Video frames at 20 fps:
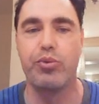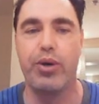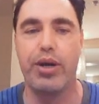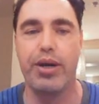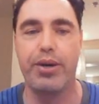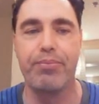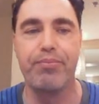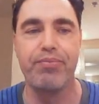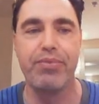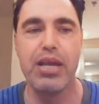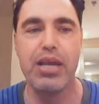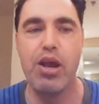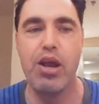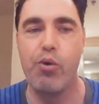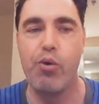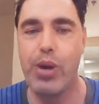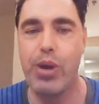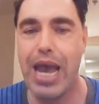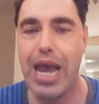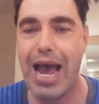one.
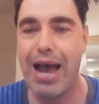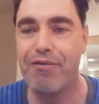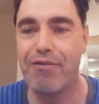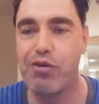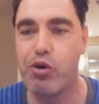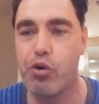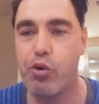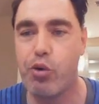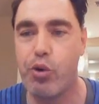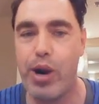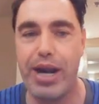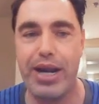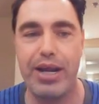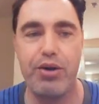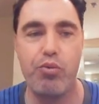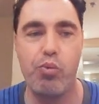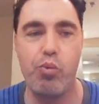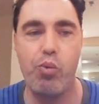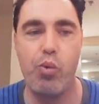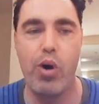We have Credit
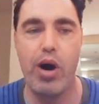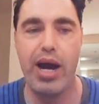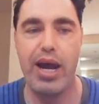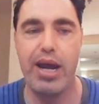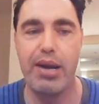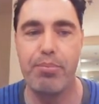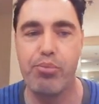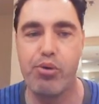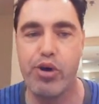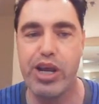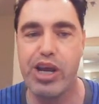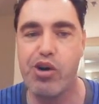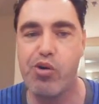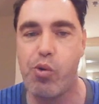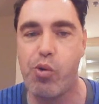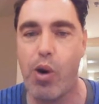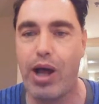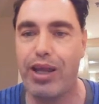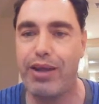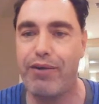One,
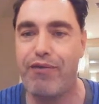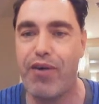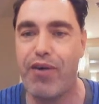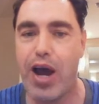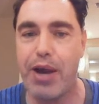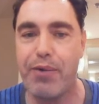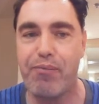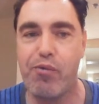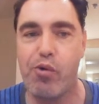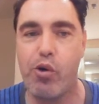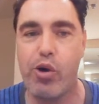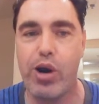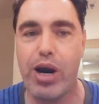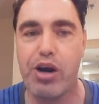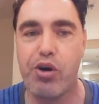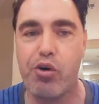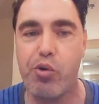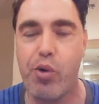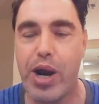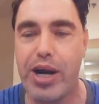pre-qualify for a
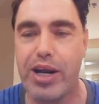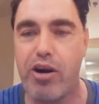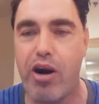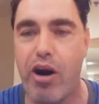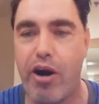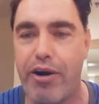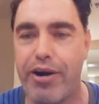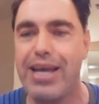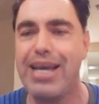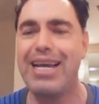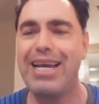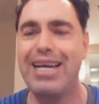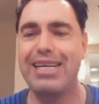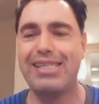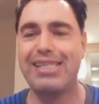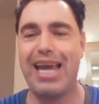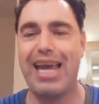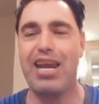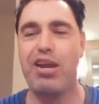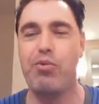credit card.
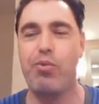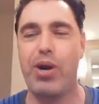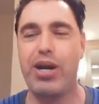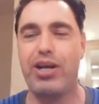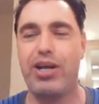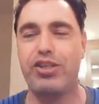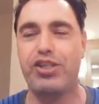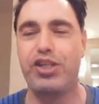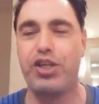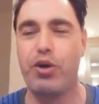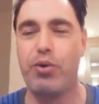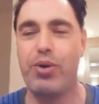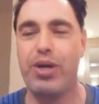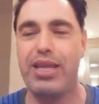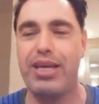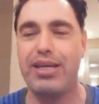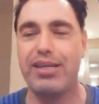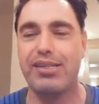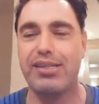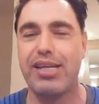Is anyone else doing
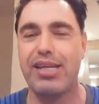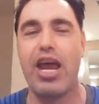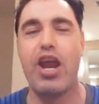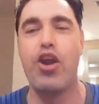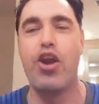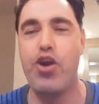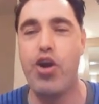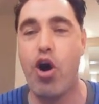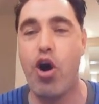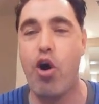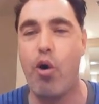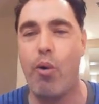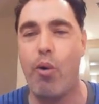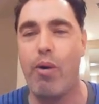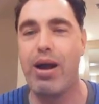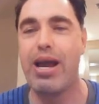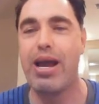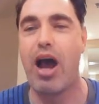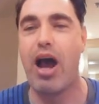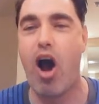this? No.
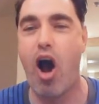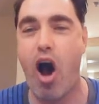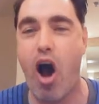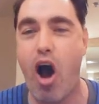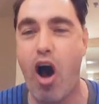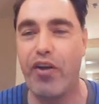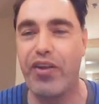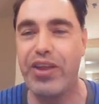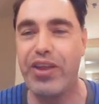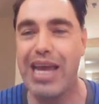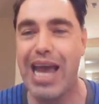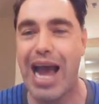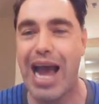All the